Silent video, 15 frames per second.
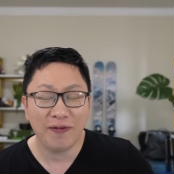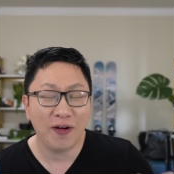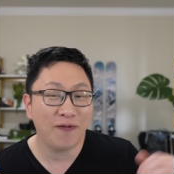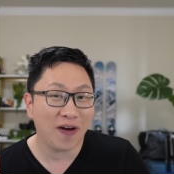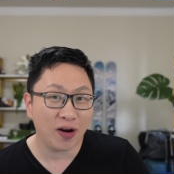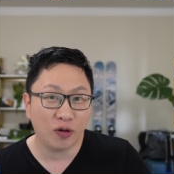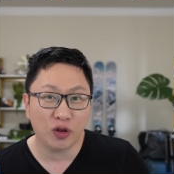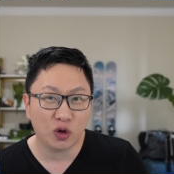if you
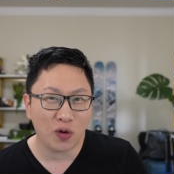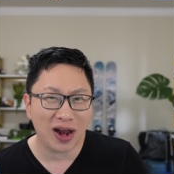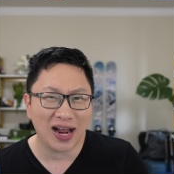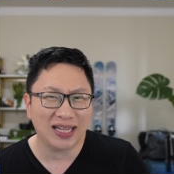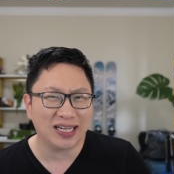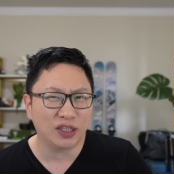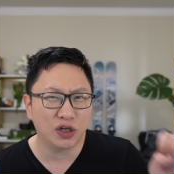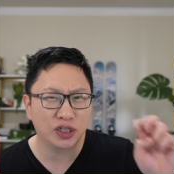value the
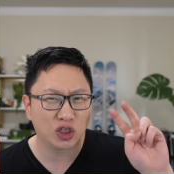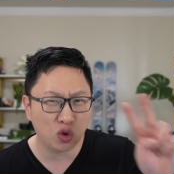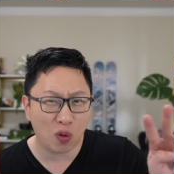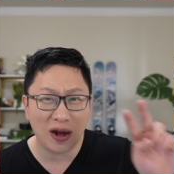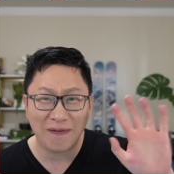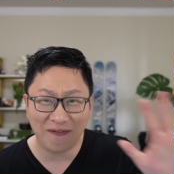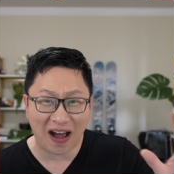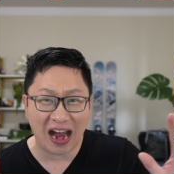credits at just
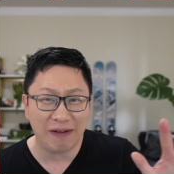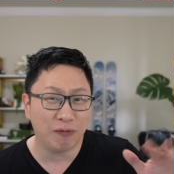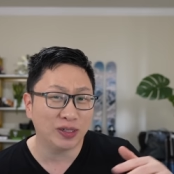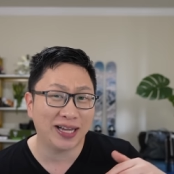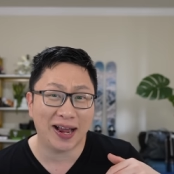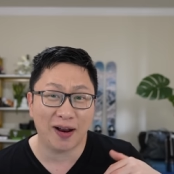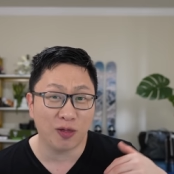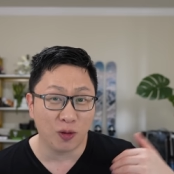twenty-five
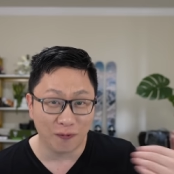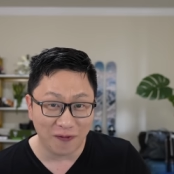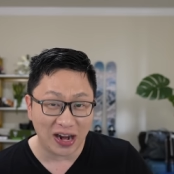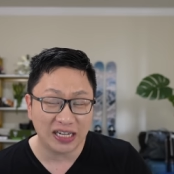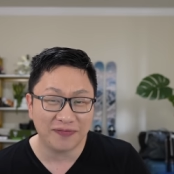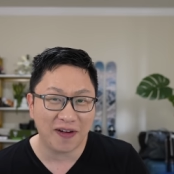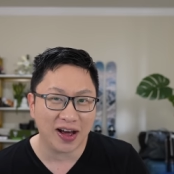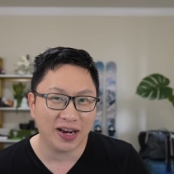percent of the
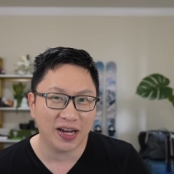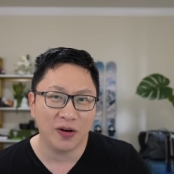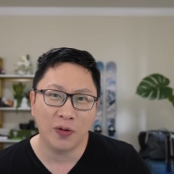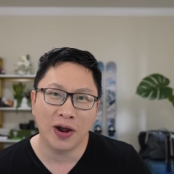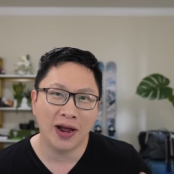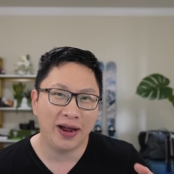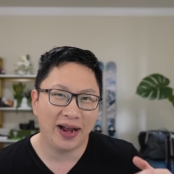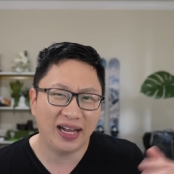face
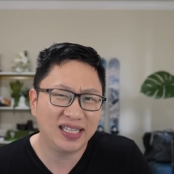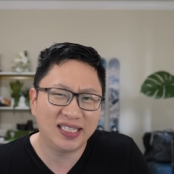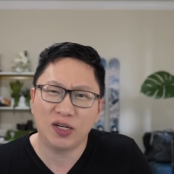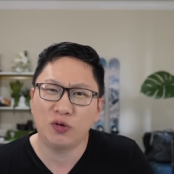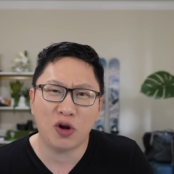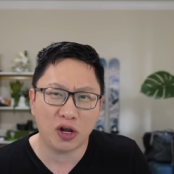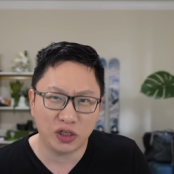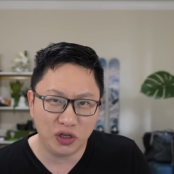value, it's
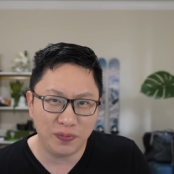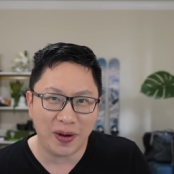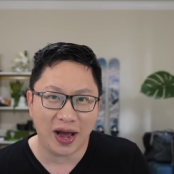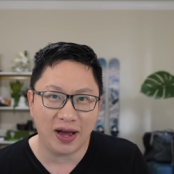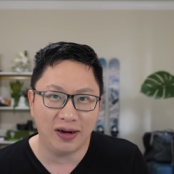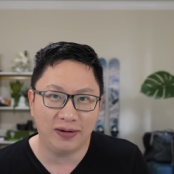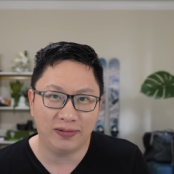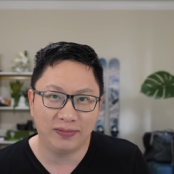still not too
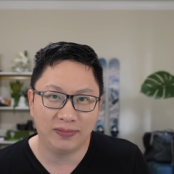bad.